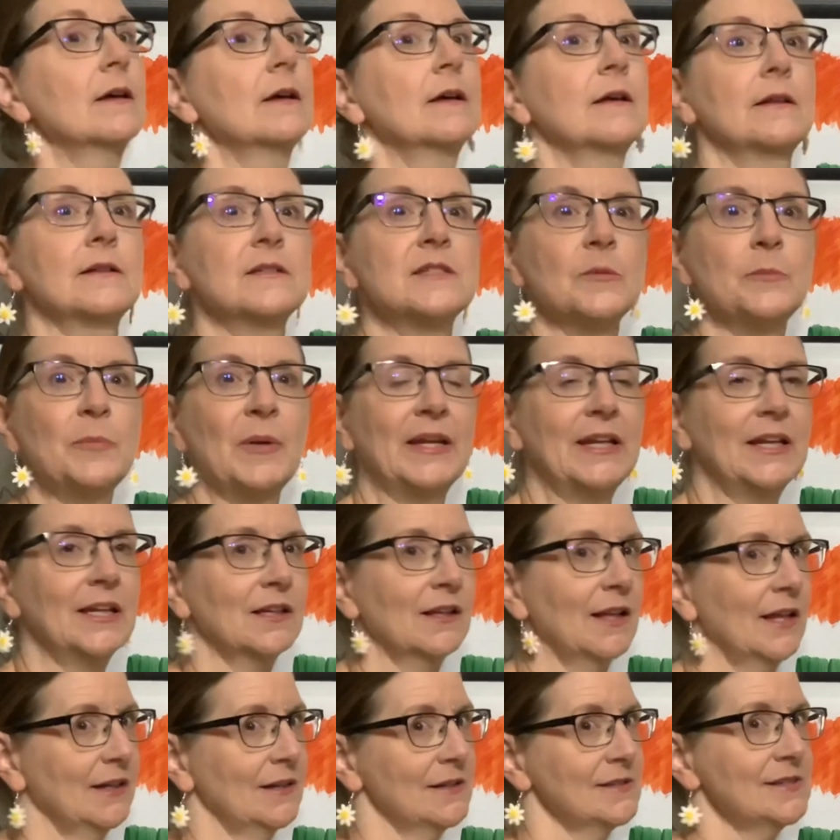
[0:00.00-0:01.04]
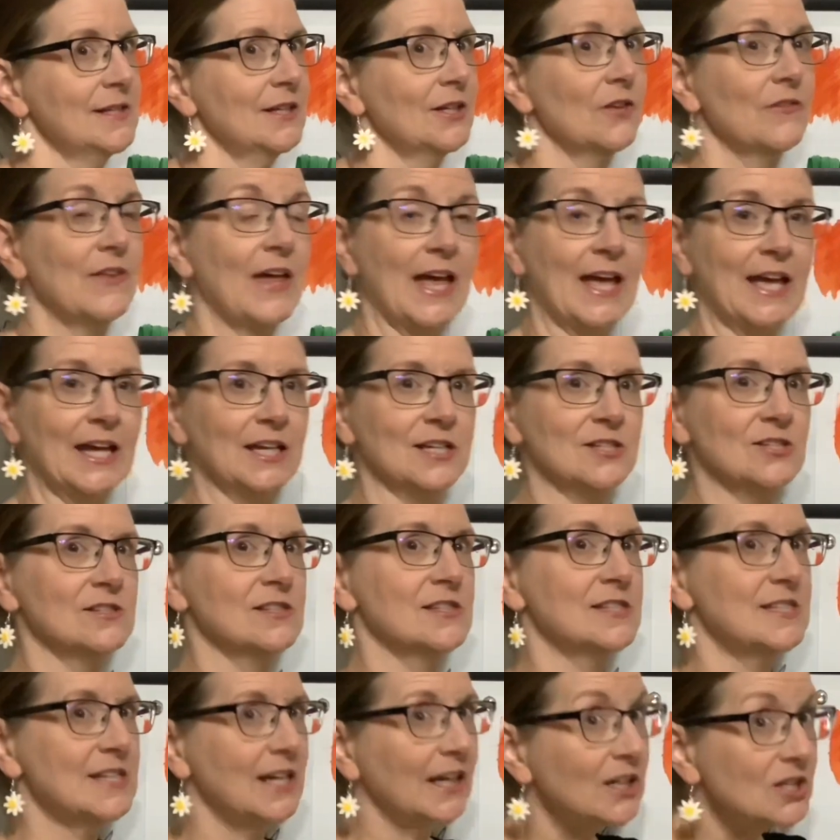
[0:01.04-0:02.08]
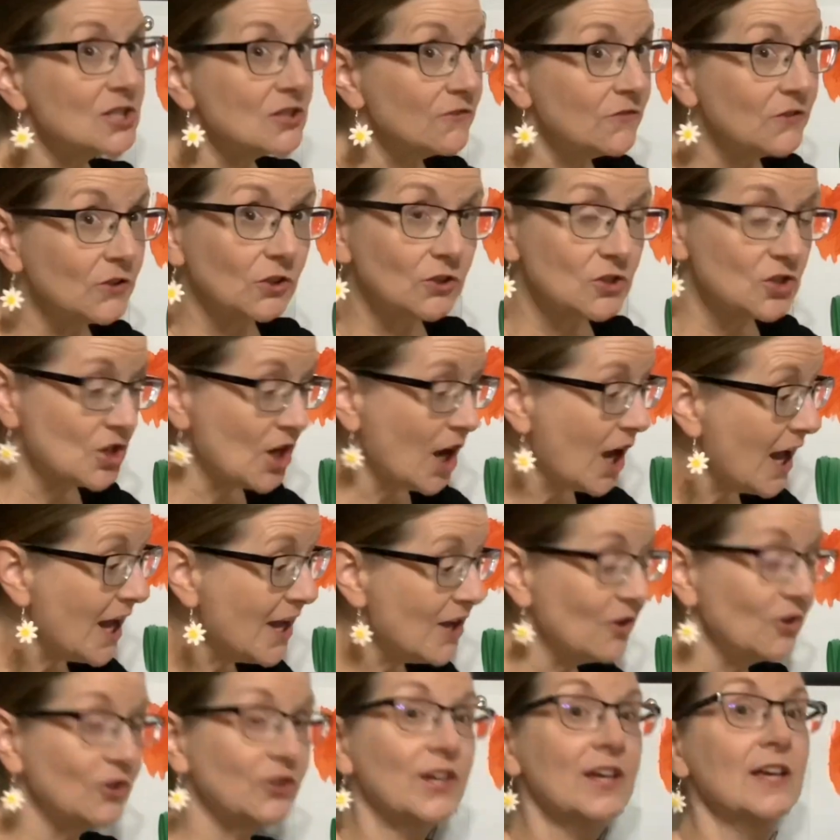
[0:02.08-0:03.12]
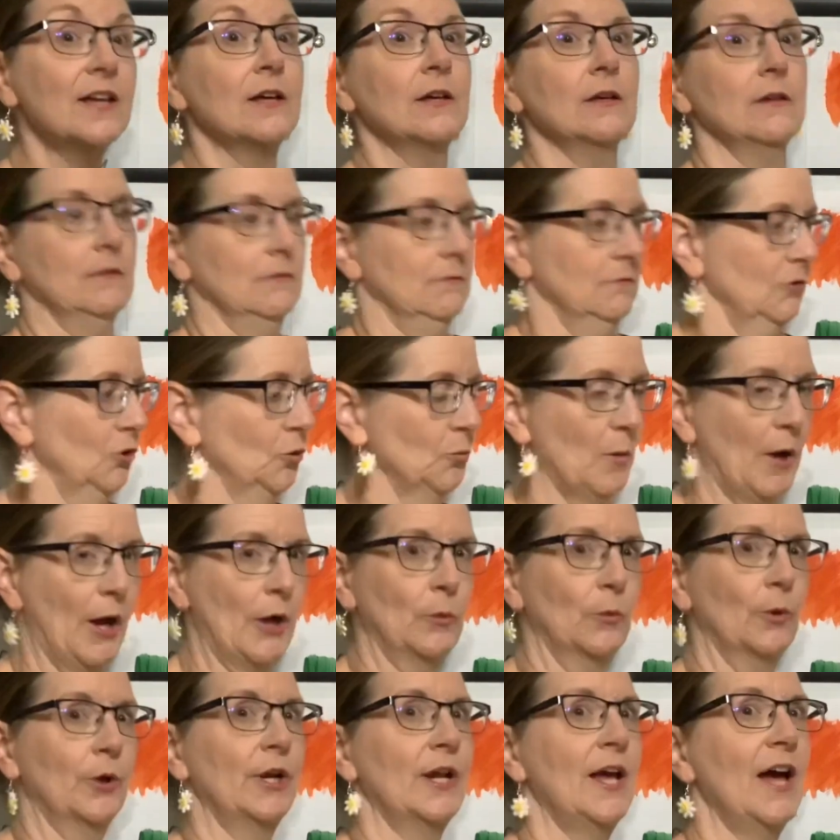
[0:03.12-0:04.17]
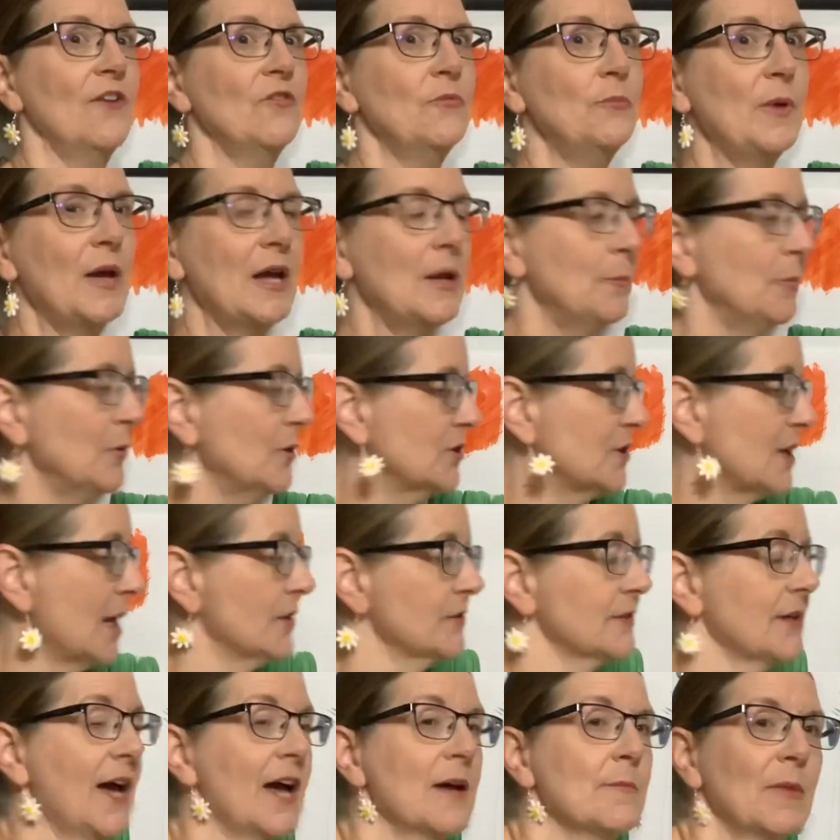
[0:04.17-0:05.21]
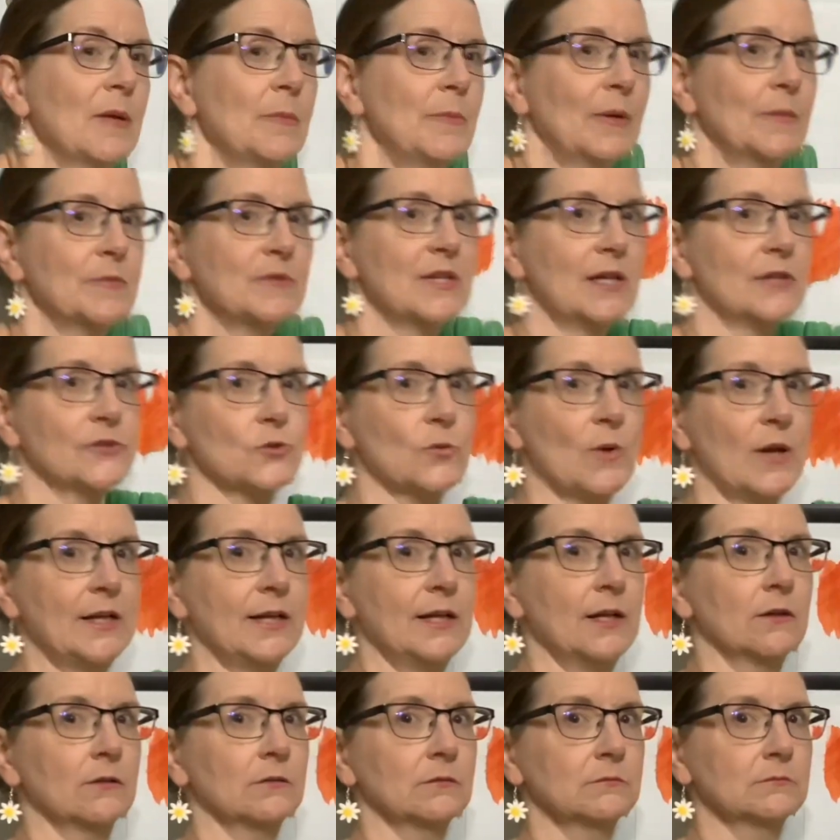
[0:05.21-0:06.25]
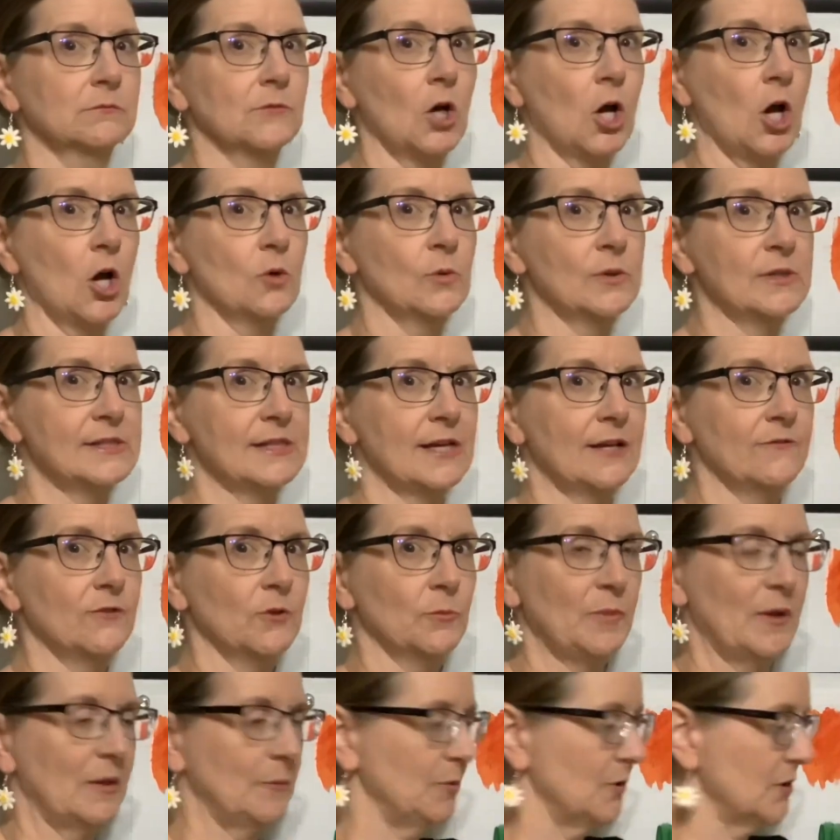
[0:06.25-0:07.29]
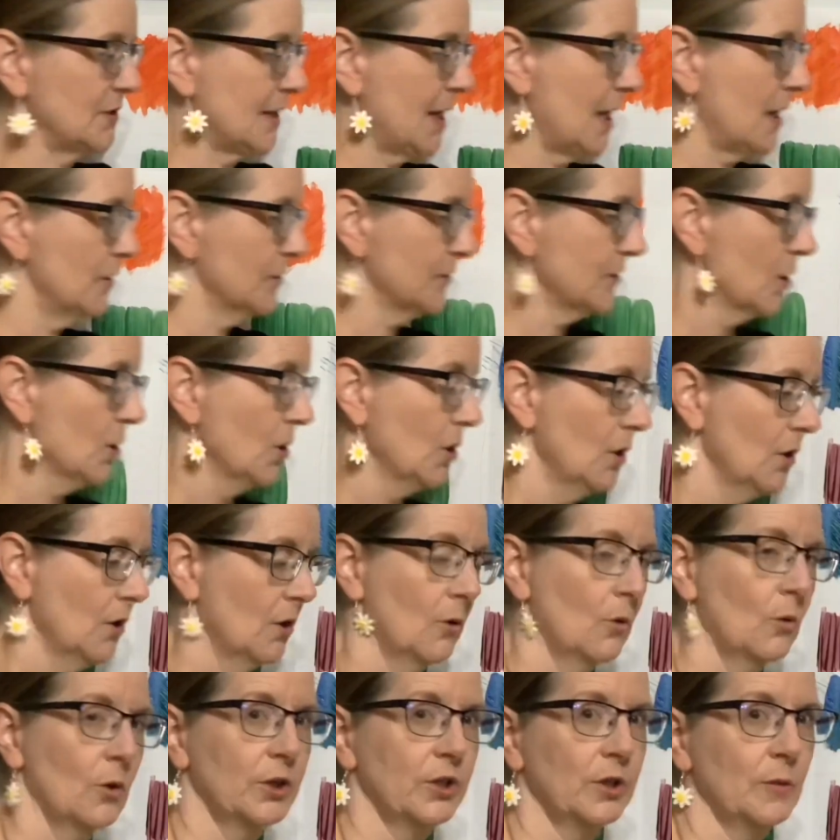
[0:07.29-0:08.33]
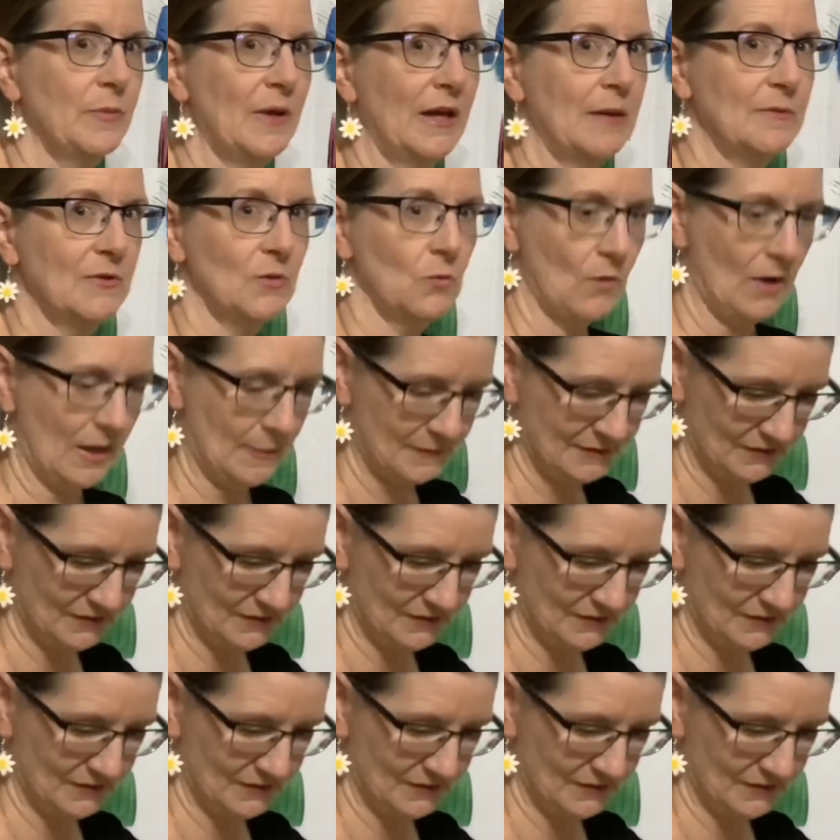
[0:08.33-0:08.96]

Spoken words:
depending, like I said, on the age and stage of your child, you might wanna have paper towels. I have my paper towels right here. Always have your paper towels or your baby wipes